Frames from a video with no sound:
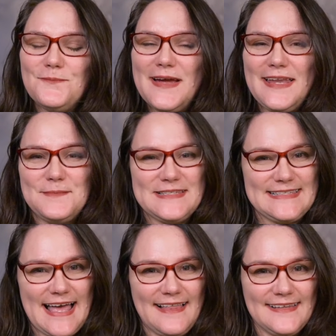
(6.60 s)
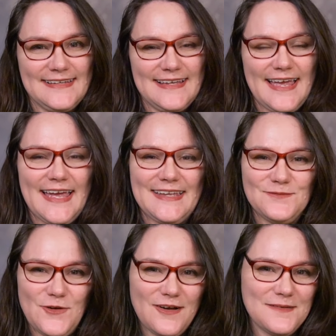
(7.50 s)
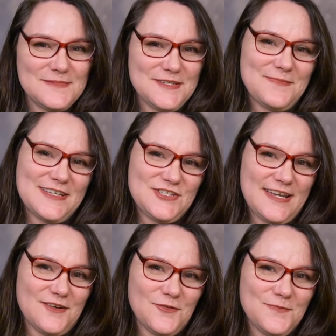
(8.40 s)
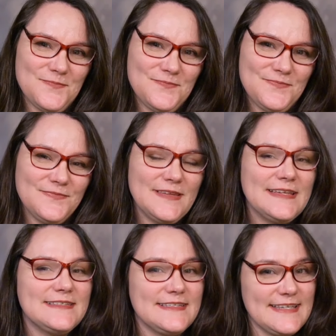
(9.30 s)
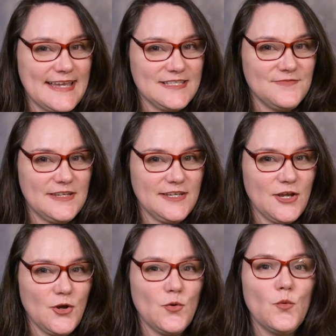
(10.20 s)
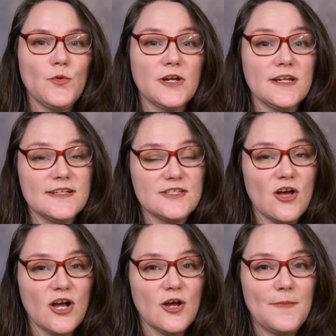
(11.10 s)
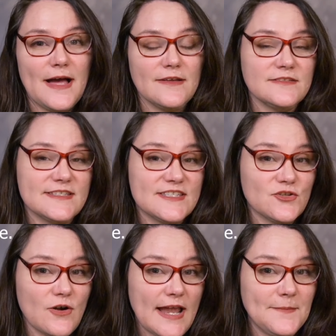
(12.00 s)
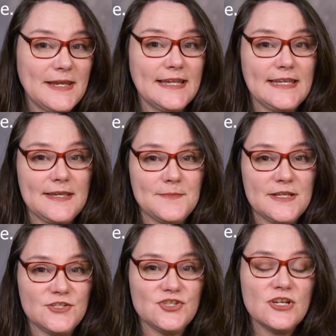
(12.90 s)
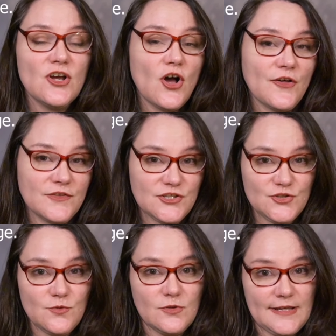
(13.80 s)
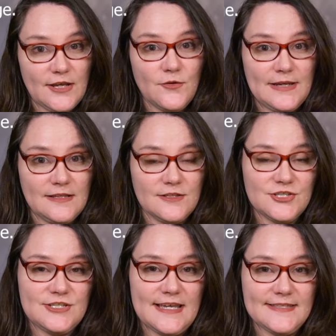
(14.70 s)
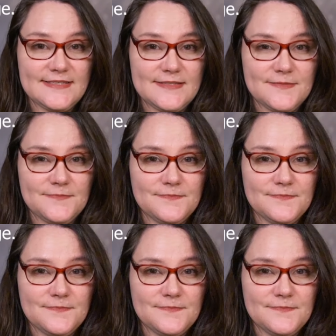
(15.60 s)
My name is Sally and welcome to my channel. In today's video, we're going to talk about describing an image on the Duolingo English test.